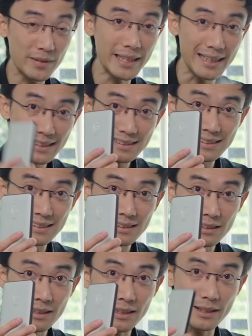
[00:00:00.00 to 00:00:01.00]
this
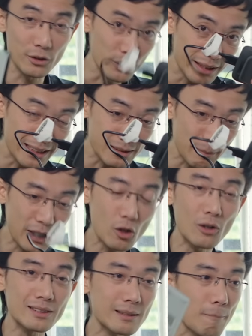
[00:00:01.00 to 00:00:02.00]
into this,
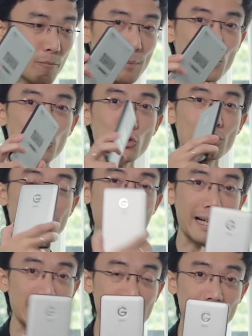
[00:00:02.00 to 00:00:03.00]
because some people use
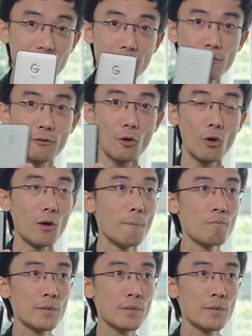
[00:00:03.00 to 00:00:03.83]
SSD for